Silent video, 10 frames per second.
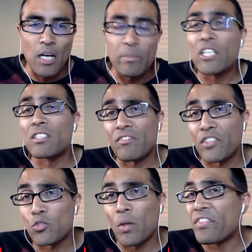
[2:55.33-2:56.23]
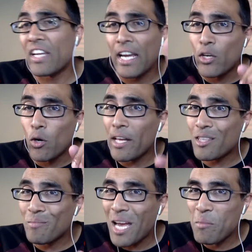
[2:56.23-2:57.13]
Because if there's one thing I know about
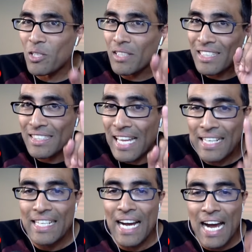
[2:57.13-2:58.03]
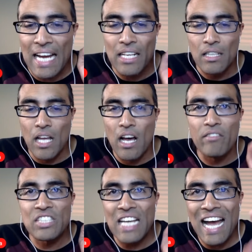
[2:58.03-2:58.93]
the Bible, it's that God
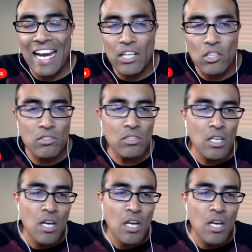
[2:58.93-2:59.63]
loves idols.